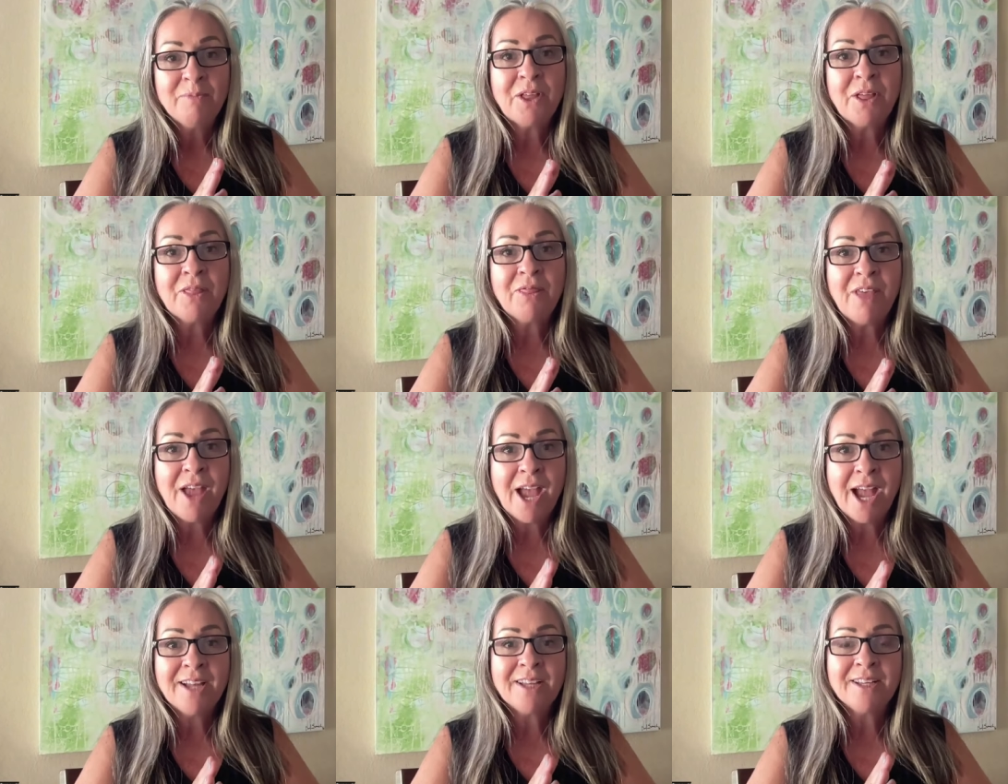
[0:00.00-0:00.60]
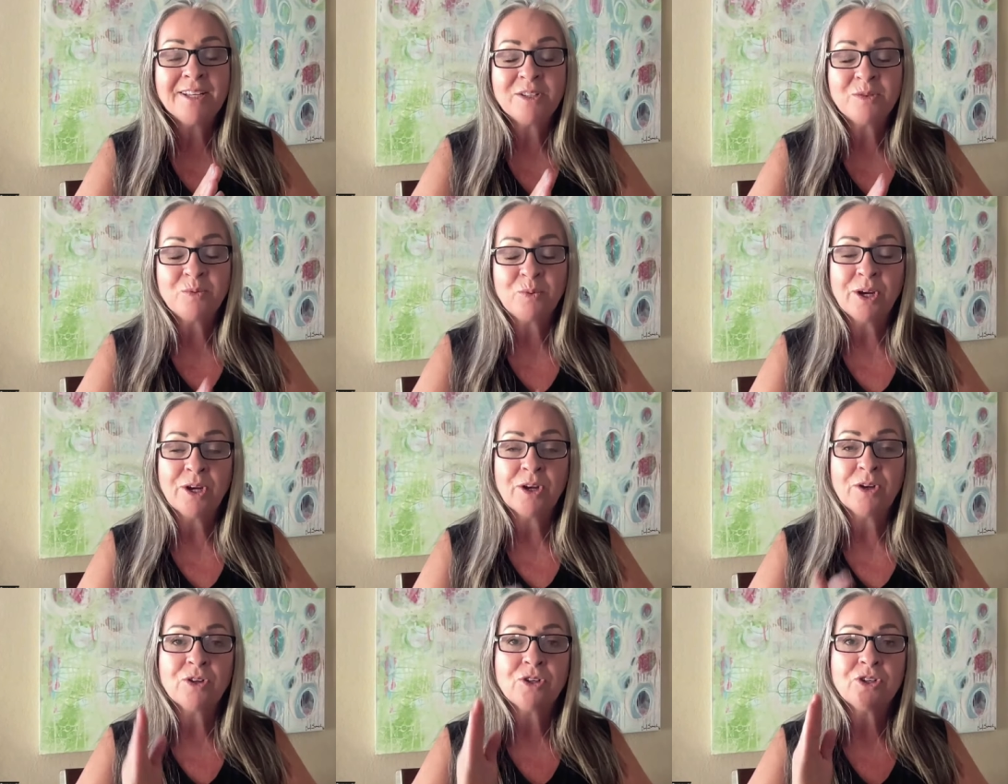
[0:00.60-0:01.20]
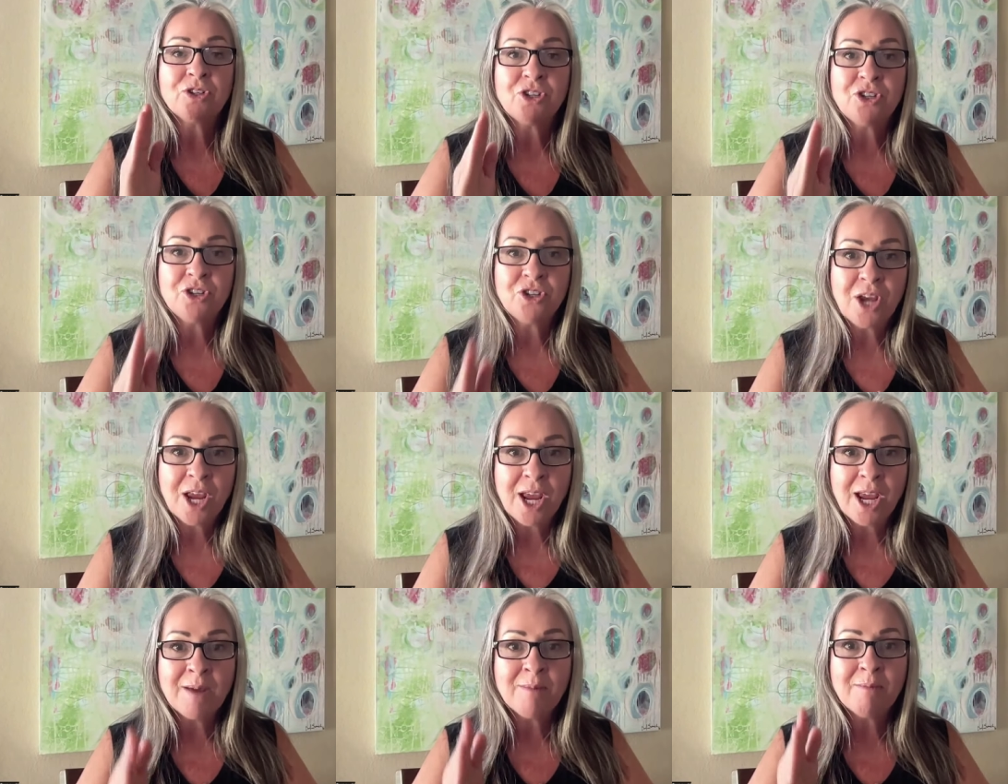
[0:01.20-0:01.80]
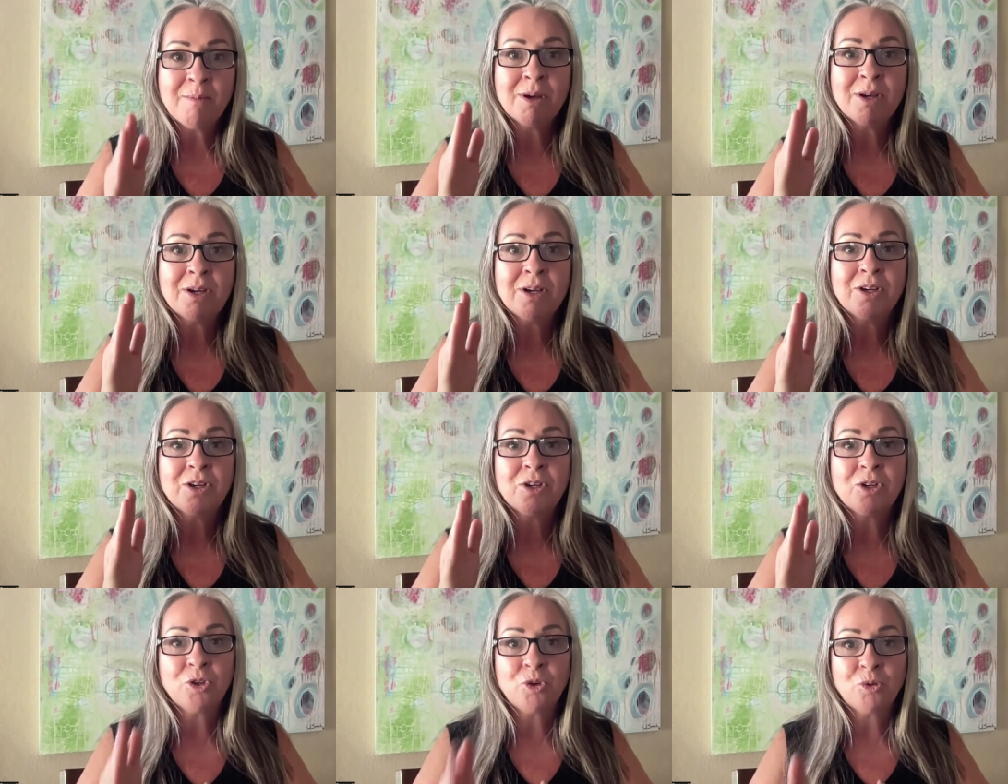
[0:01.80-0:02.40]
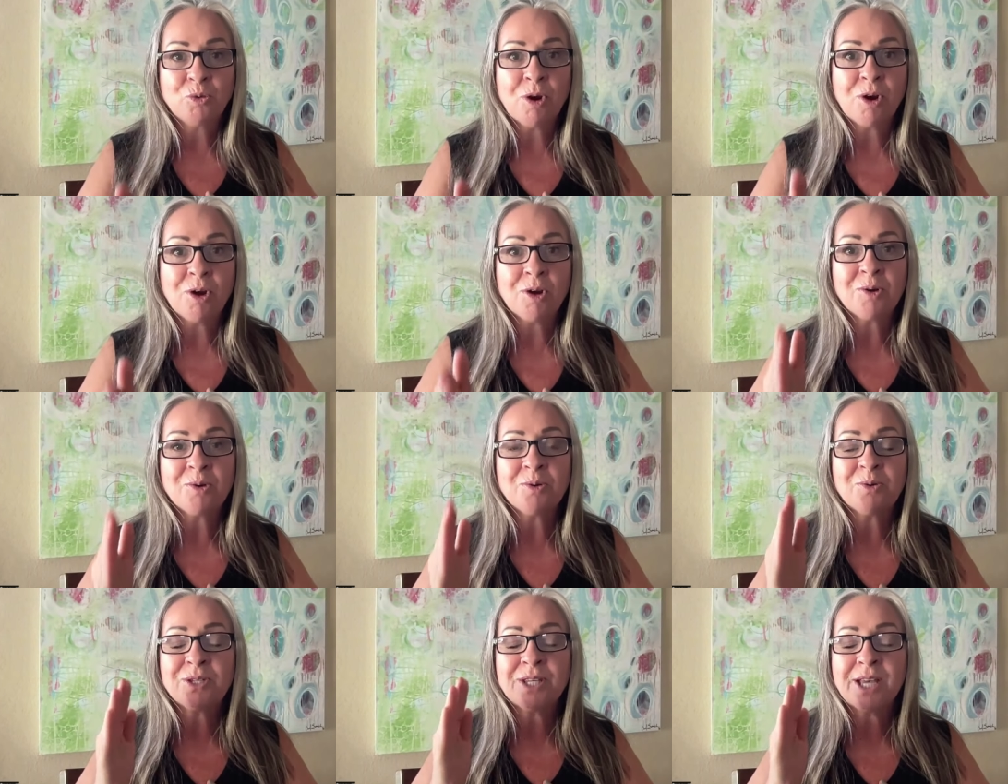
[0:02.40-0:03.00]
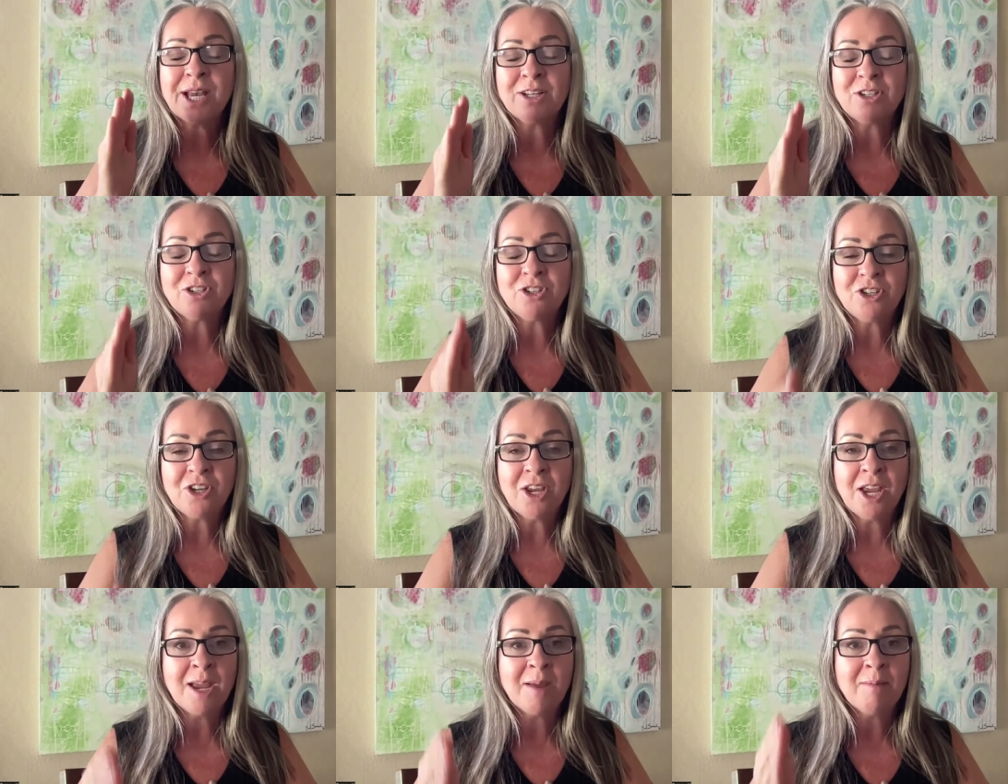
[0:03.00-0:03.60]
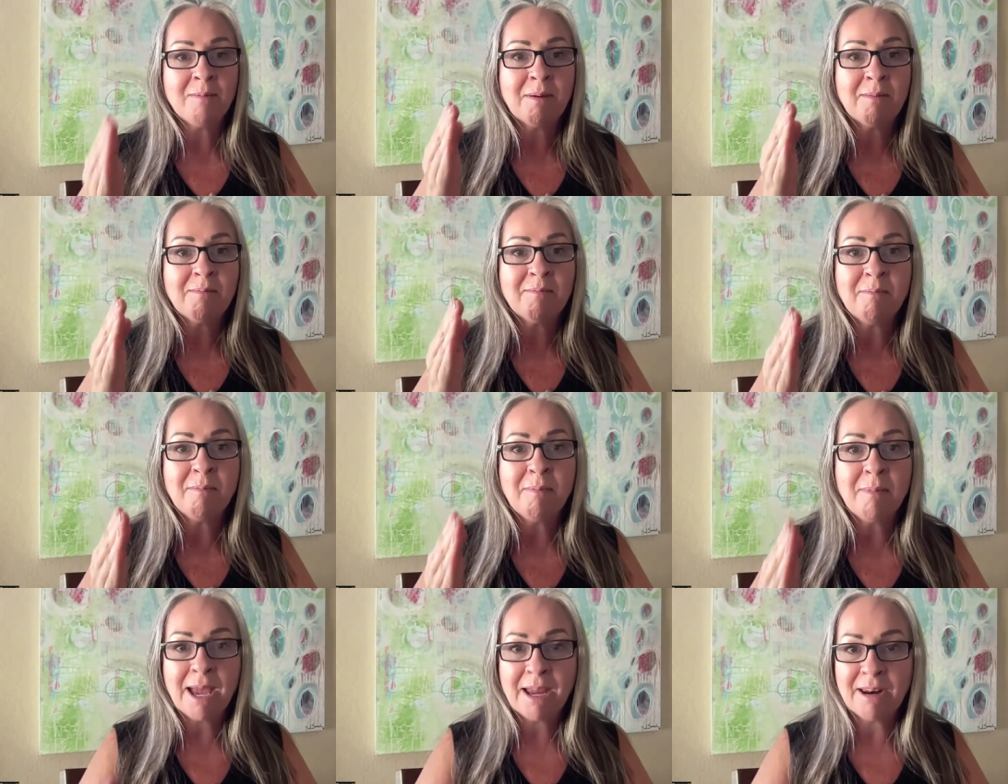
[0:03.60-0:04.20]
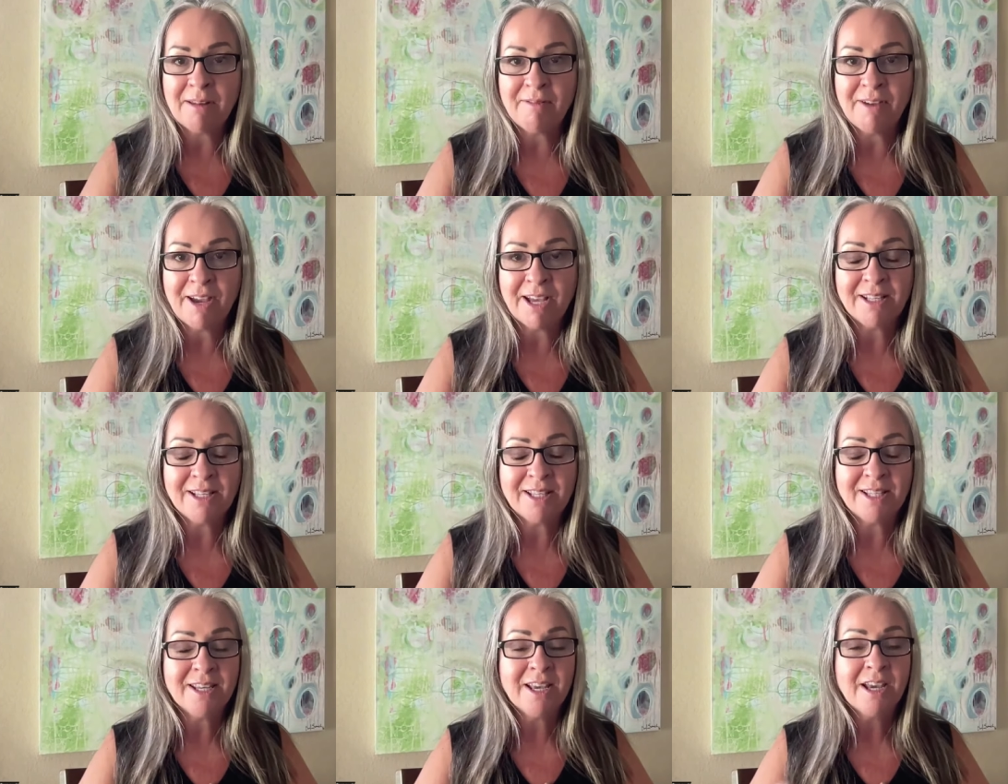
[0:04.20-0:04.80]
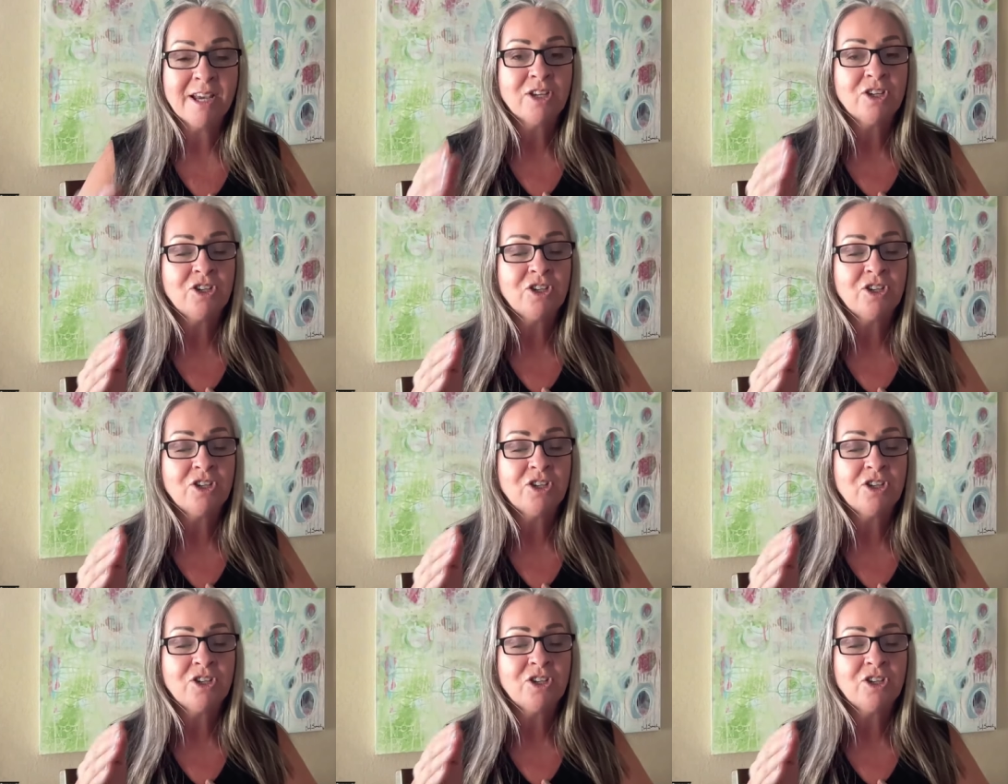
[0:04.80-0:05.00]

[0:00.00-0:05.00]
that that is where shame grows and shame manifests.